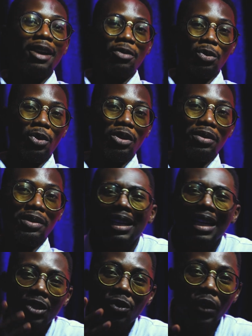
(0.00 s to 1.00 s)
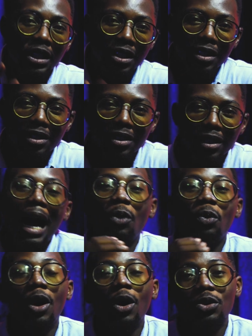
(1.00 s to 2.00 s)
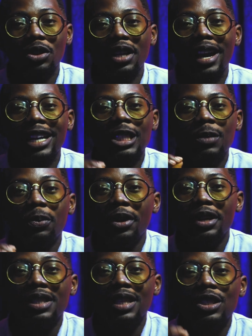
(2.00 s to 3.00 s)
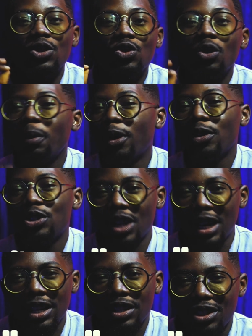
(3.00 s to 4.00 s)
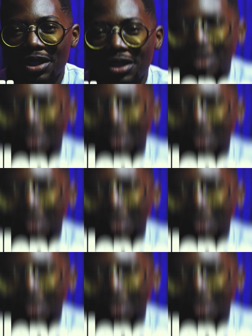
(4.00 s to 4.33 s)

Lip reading: everyone, let's face it, our world today experiences numerous challenges.